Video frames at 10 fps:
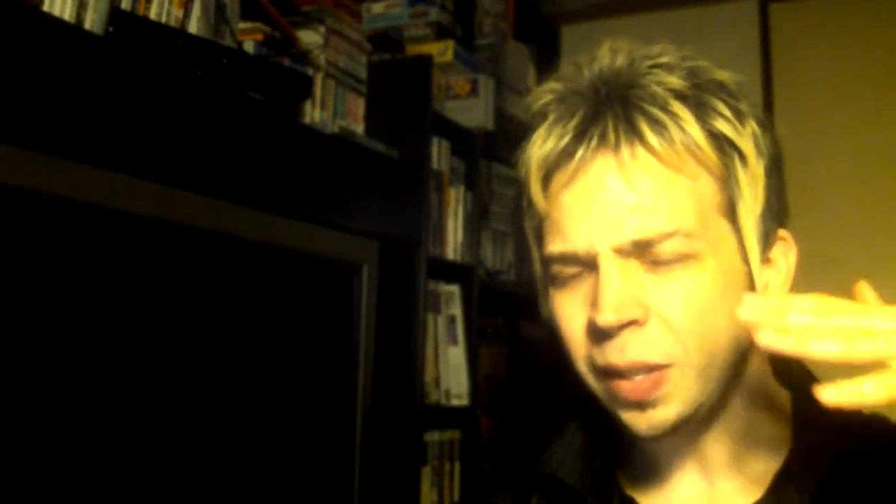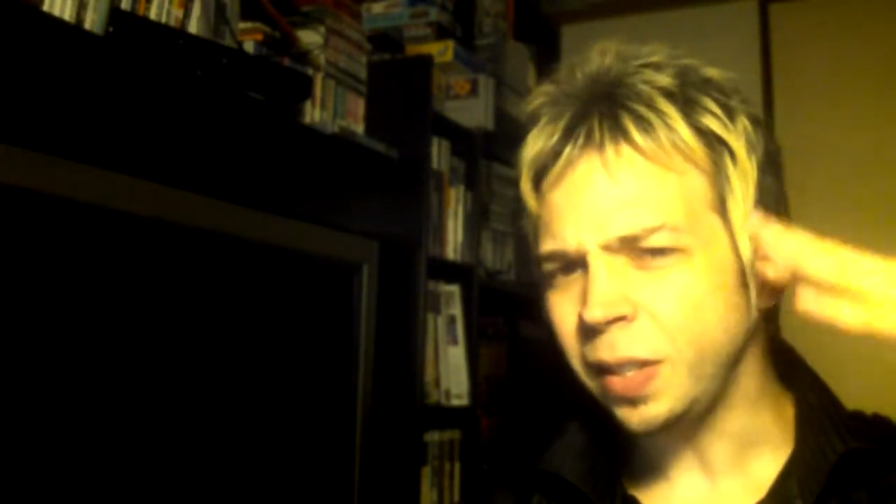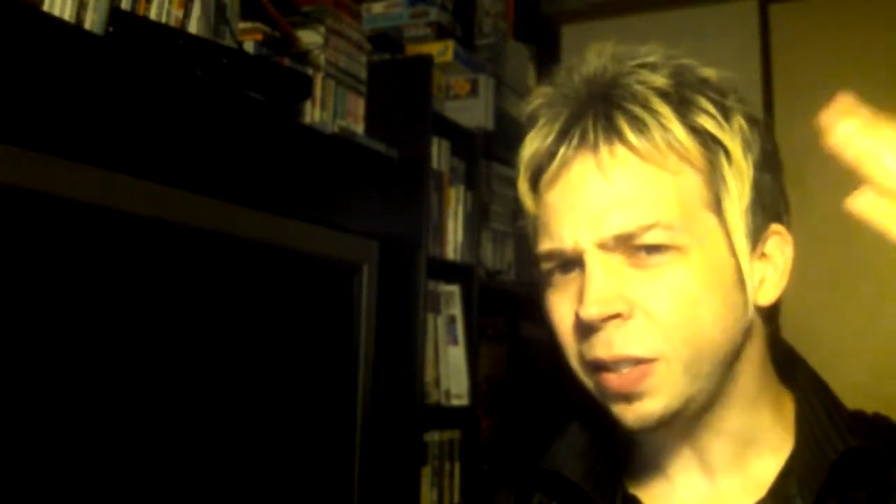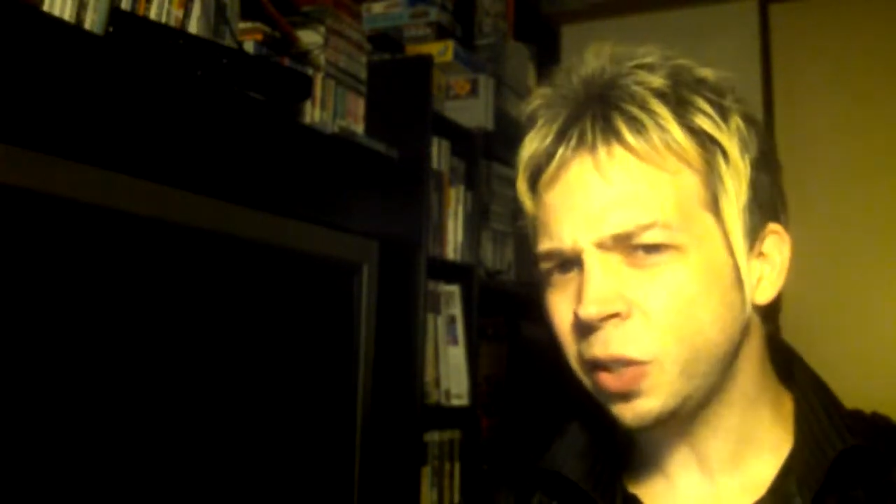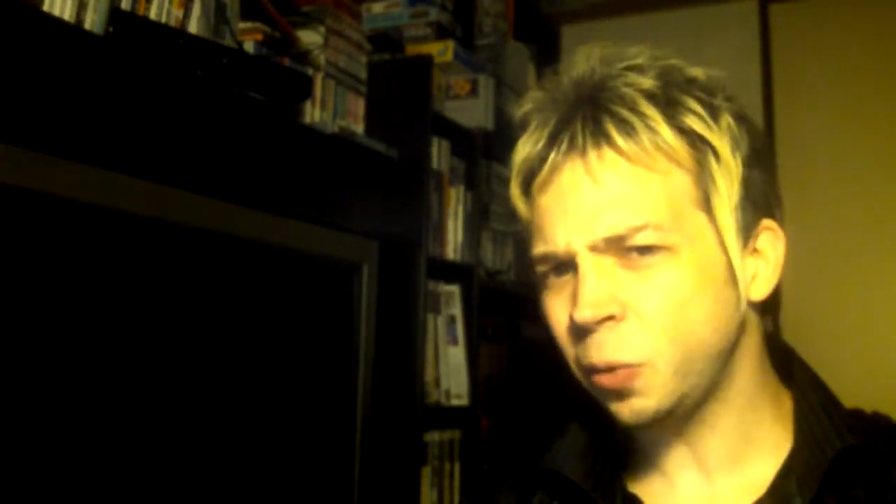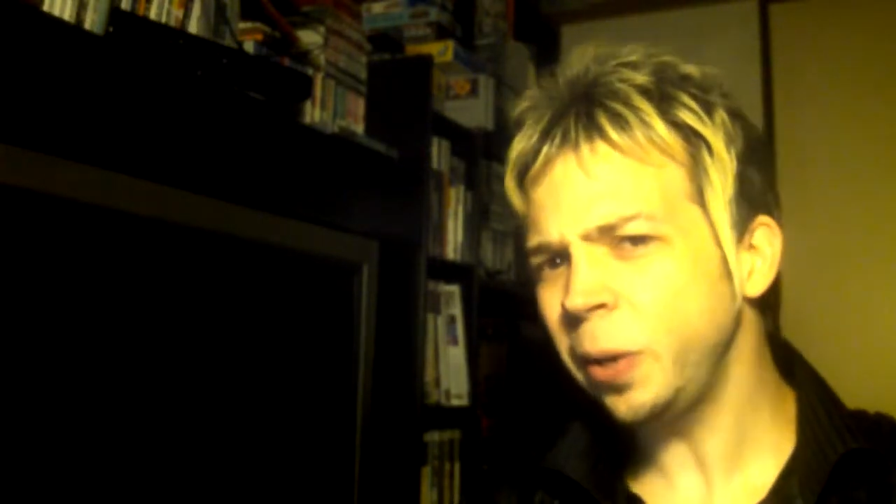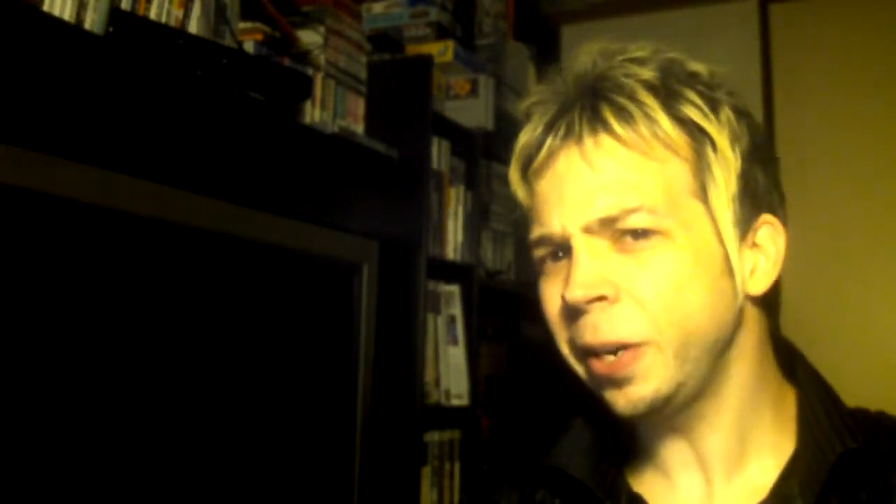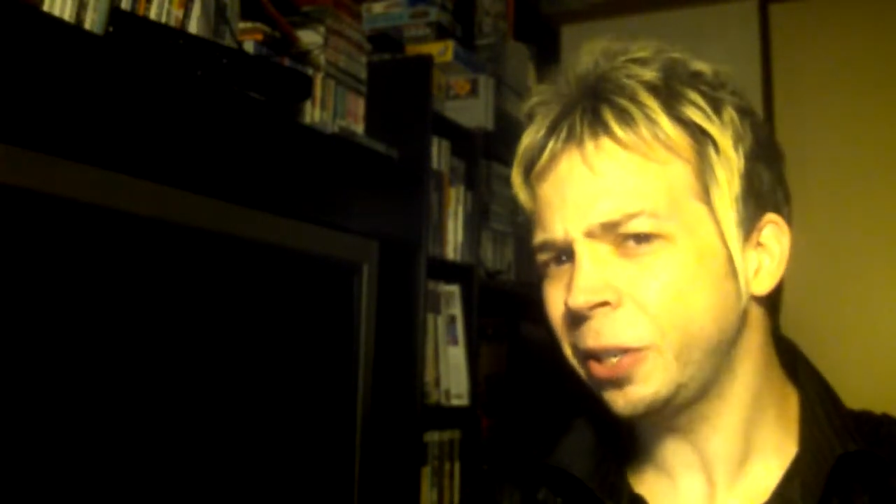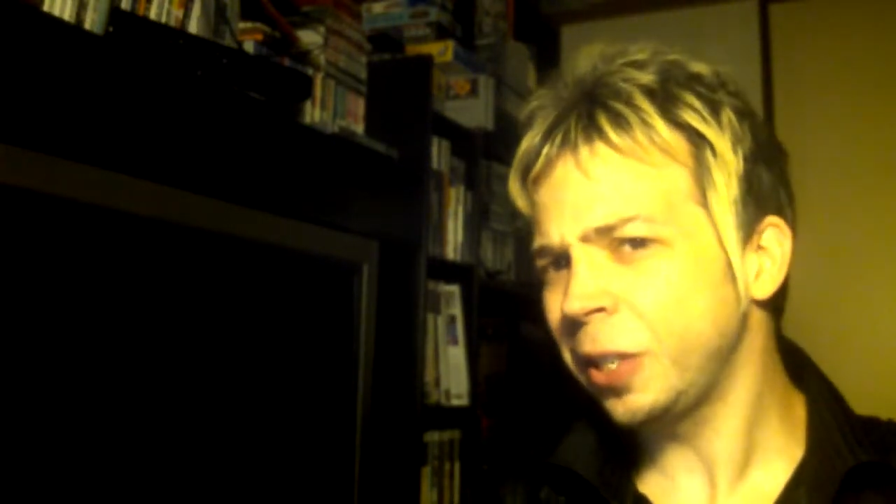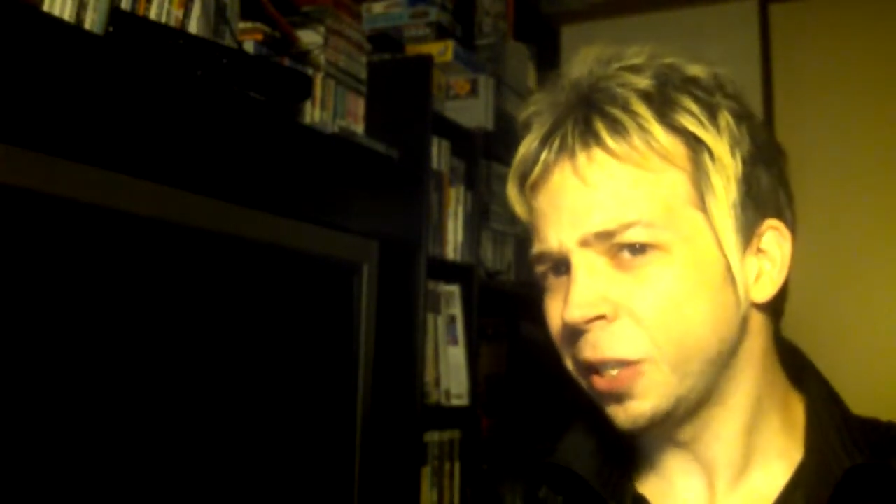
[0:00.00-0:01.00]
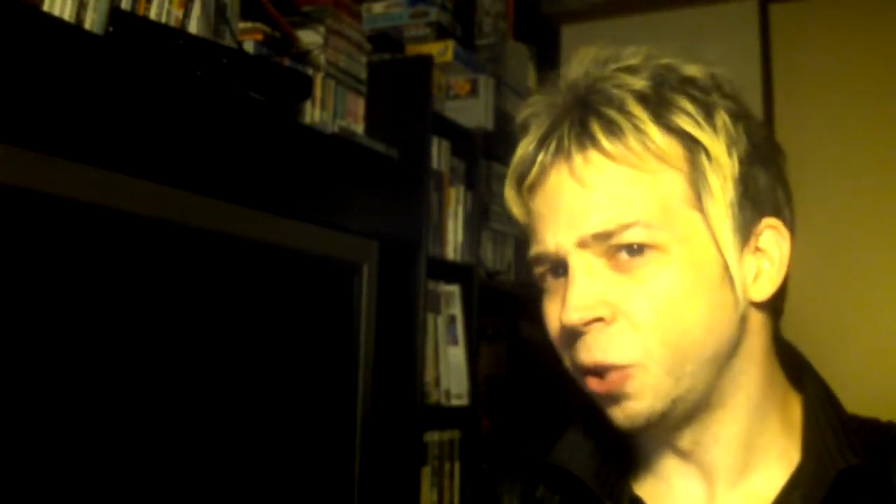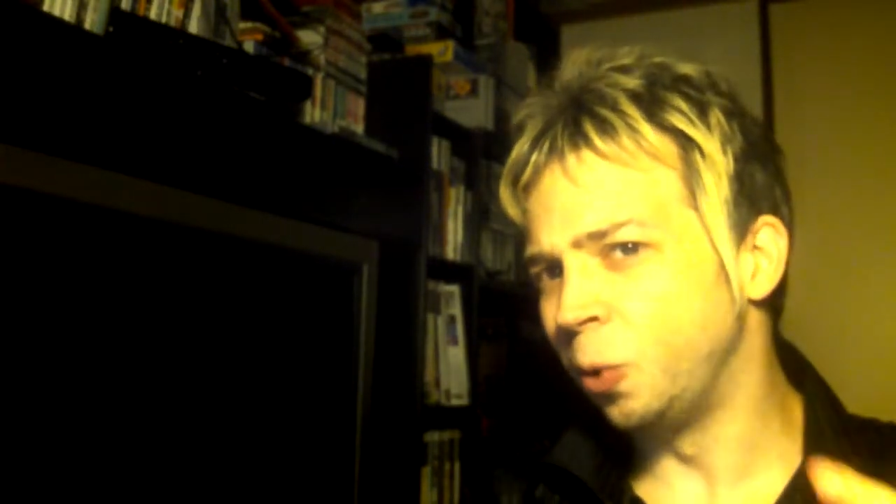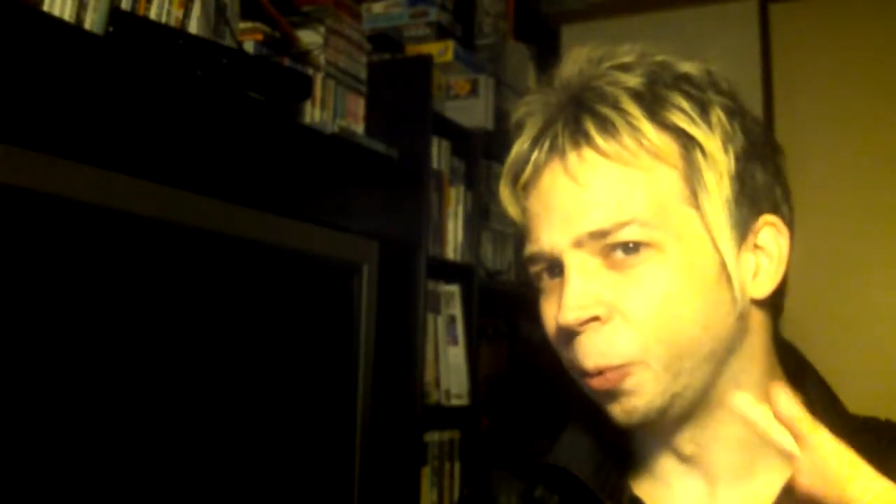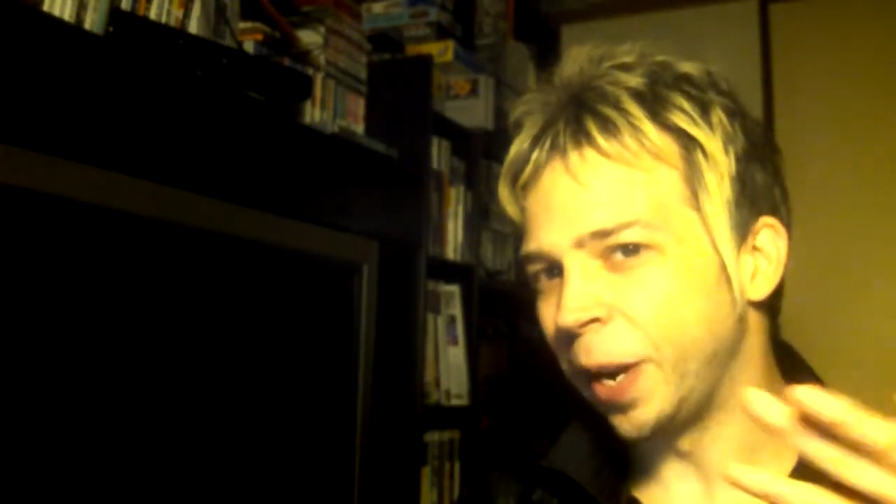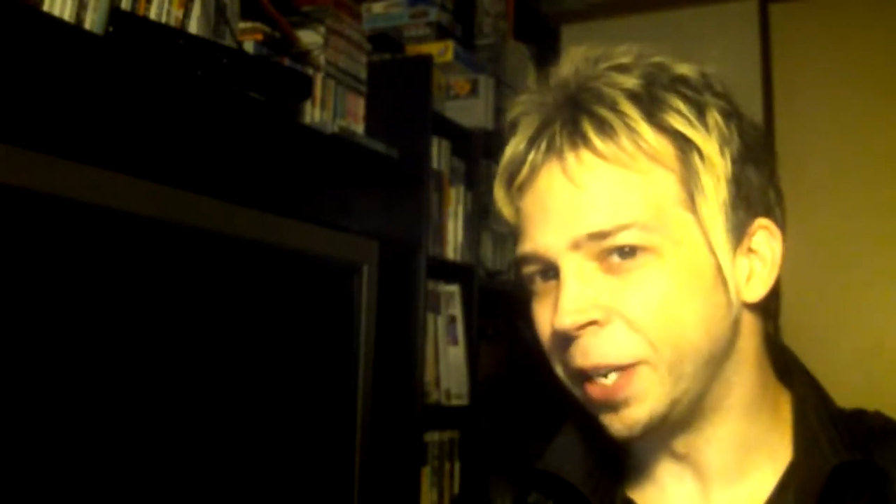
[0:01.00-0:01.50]
Square actually has a
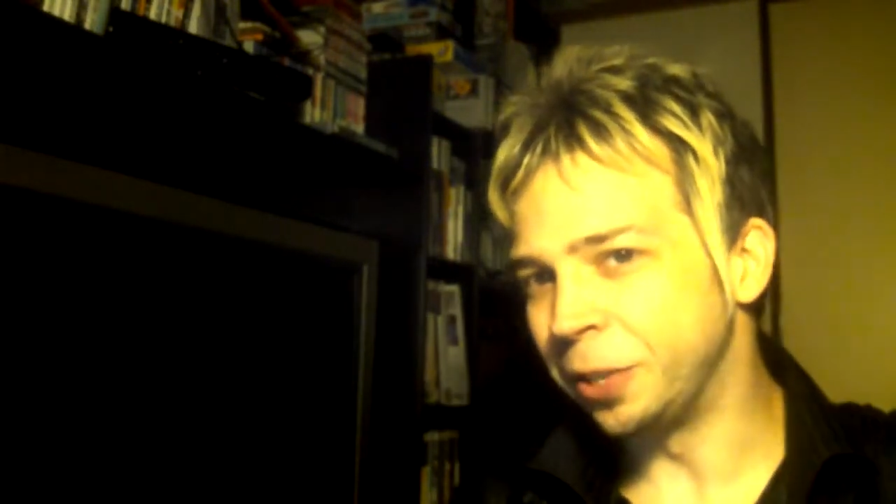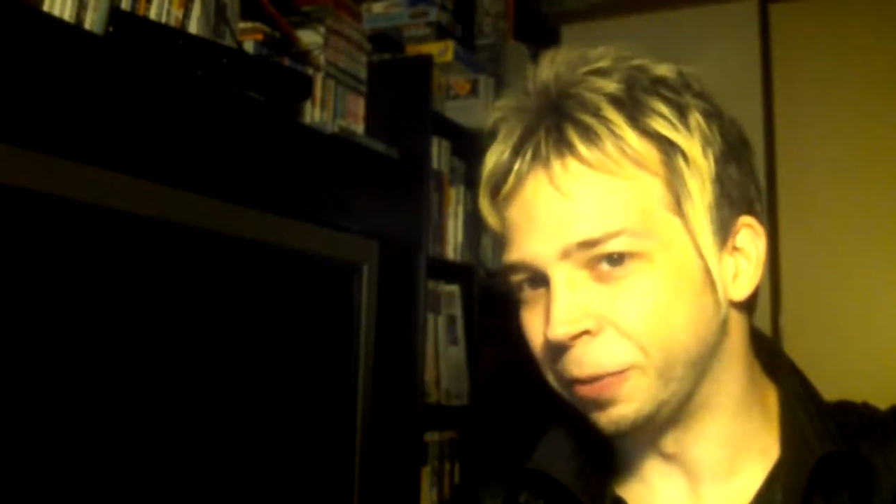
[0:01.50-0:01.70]
whole range